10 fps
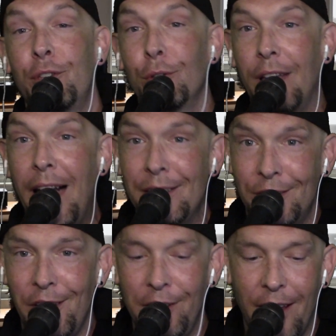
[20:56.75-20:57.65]
So
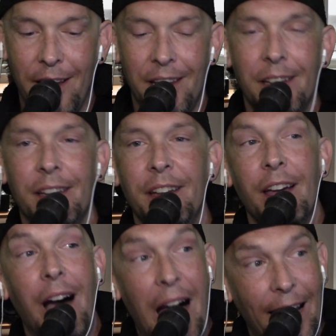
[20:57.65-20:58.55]
last Sunday,
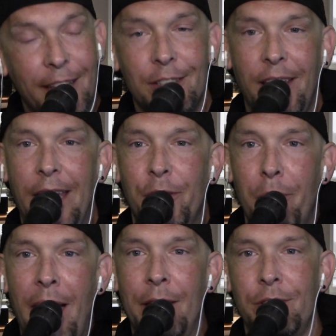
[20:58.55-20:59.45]
I could take the
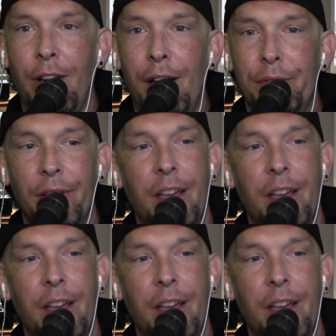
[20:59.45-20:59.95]
mask off.